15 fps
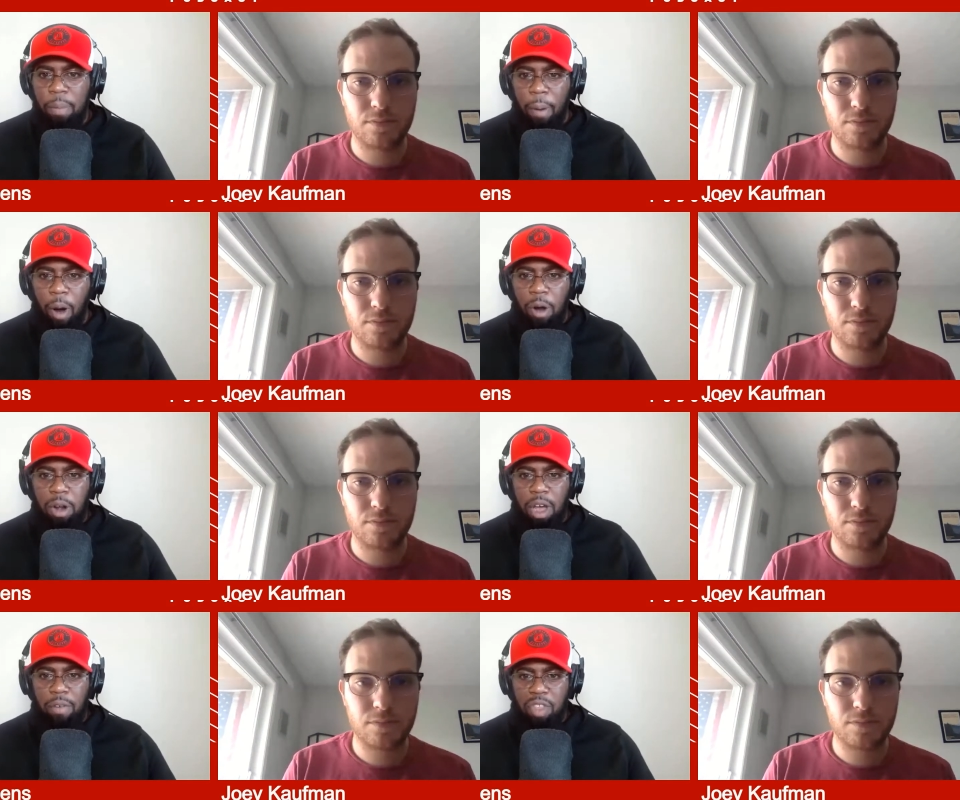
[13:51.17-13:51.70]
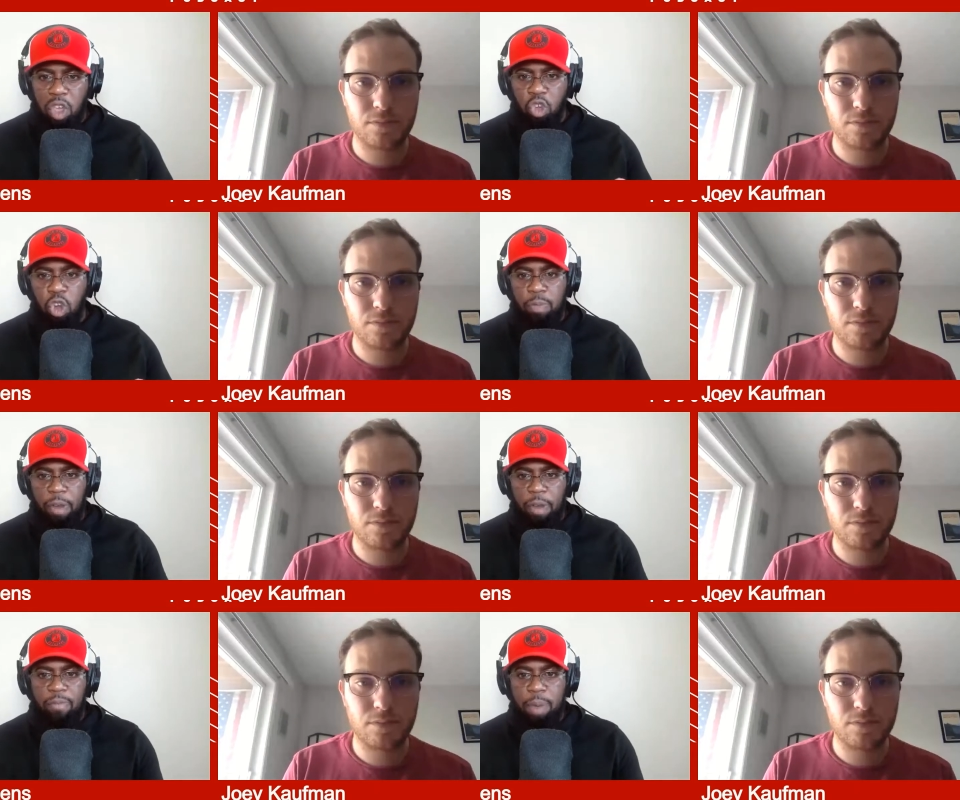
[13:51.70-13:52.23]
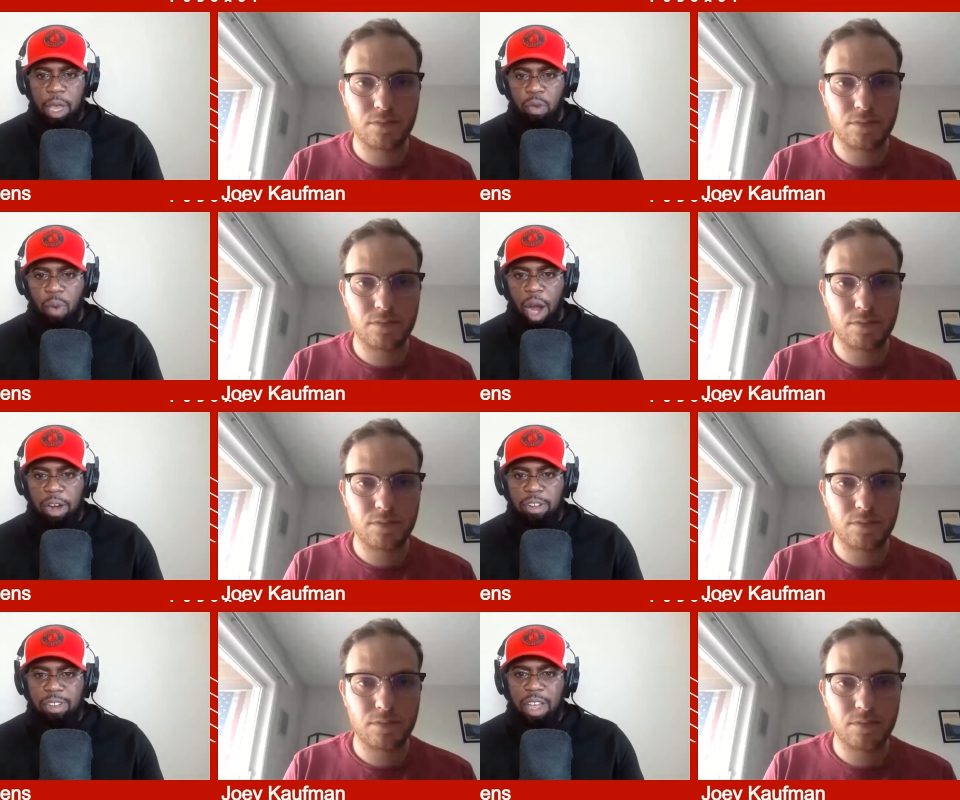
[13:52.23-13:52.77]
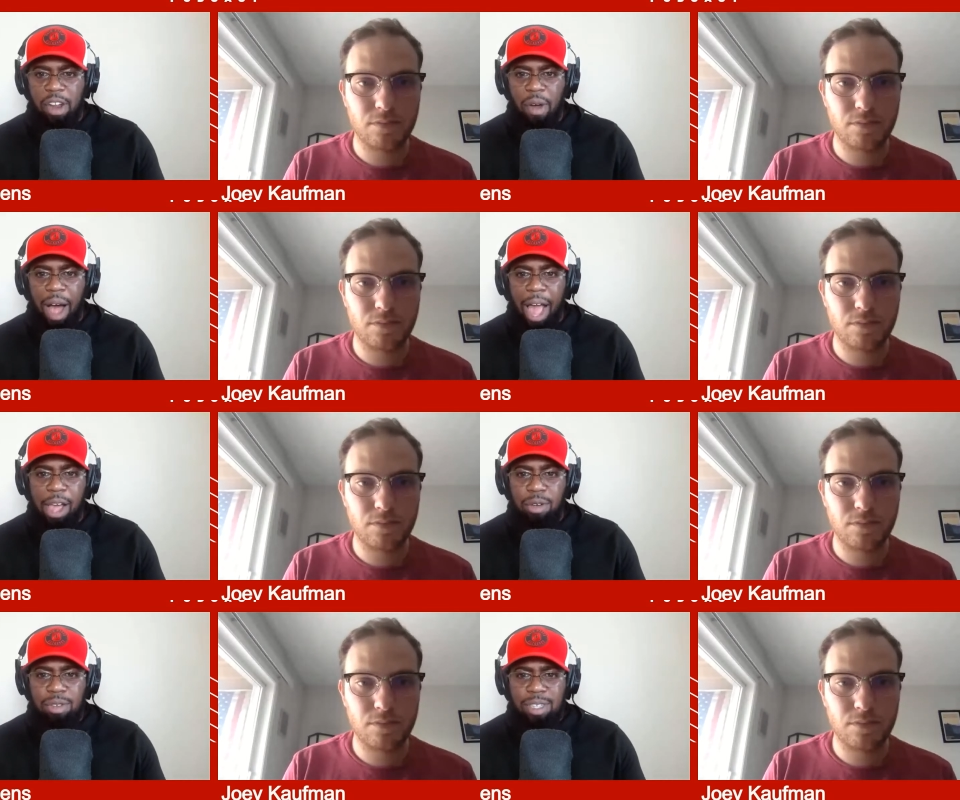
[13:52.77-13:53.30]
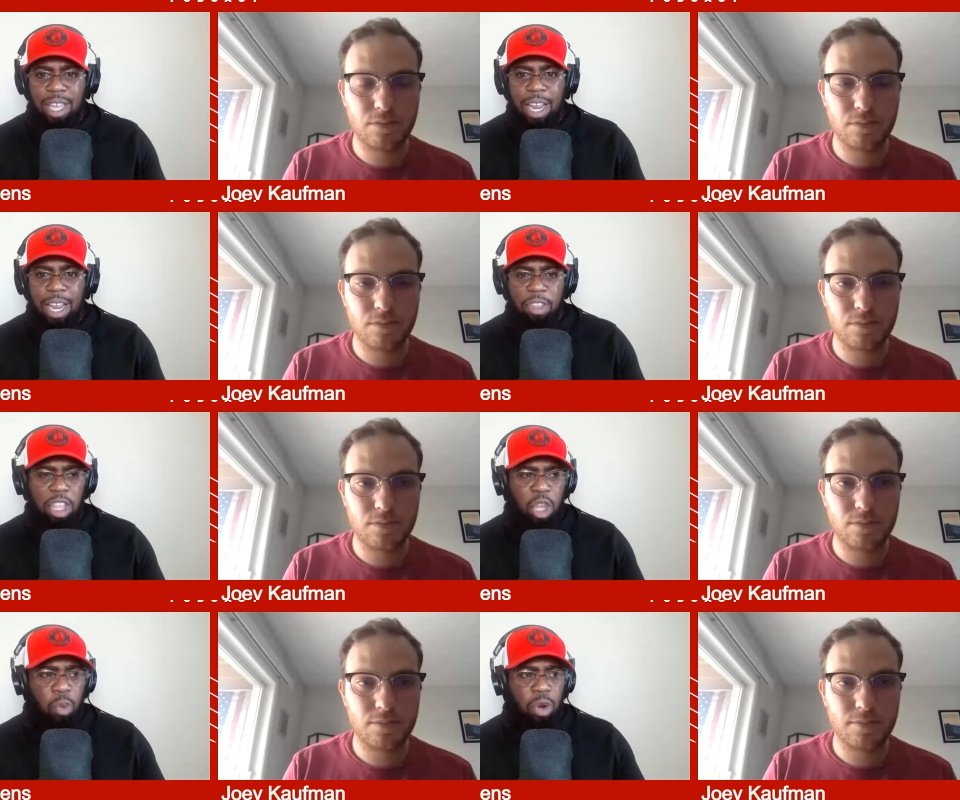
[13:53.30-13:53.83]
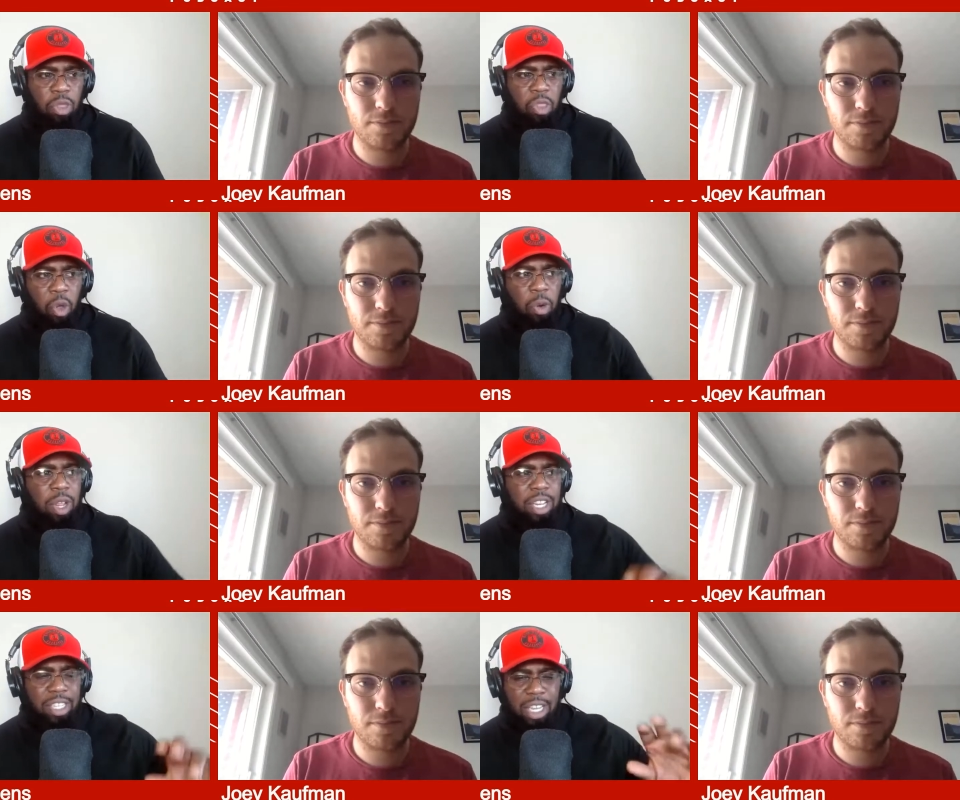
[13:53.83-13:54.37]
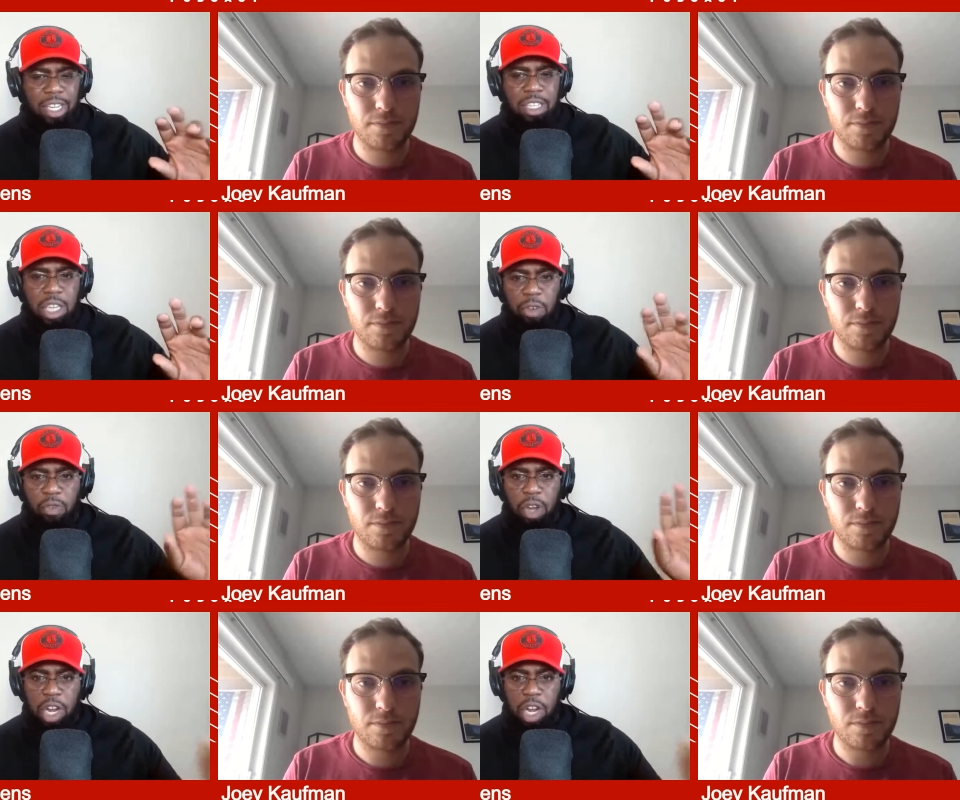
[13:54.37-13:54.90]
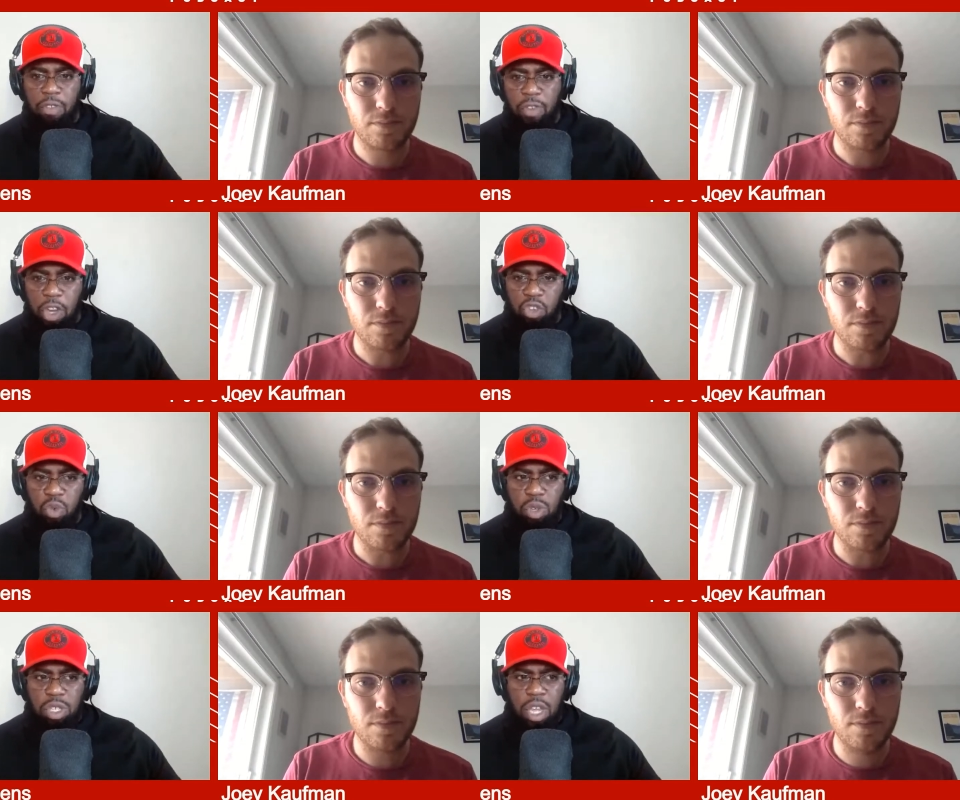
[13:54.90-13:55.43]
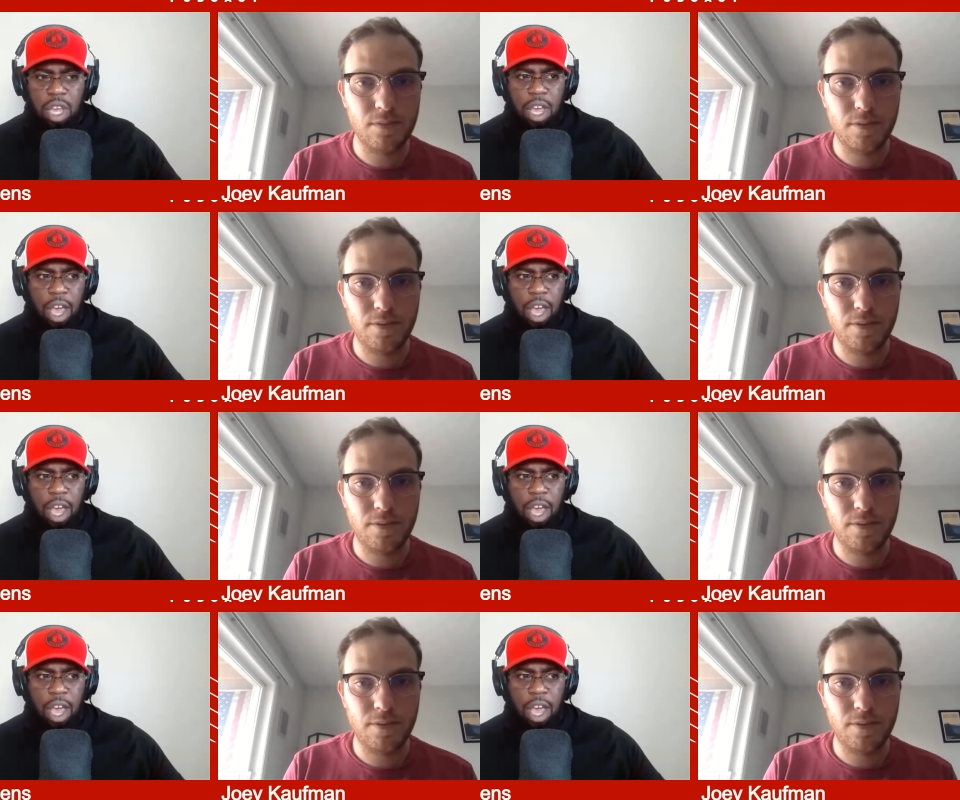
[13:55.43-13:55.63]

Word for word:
Speaker 1: part of the group of beat writers at Ohio State. I think there were 36 different individuals.